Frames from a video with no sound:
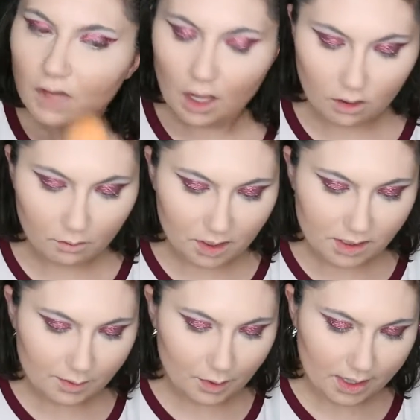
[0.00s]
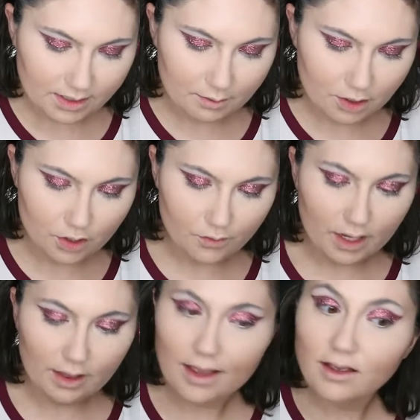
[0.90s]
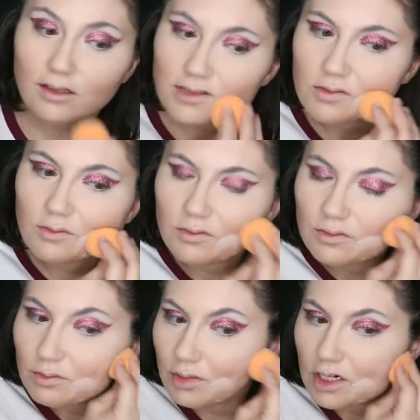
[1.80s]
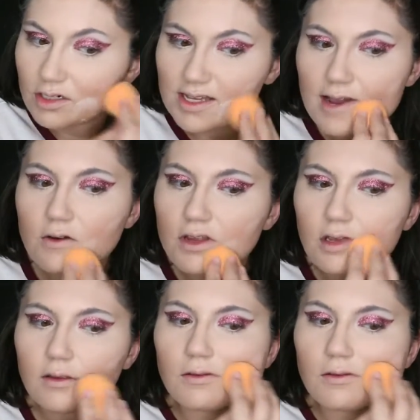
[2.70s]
and you'd be surprised how much a ring light blurs out,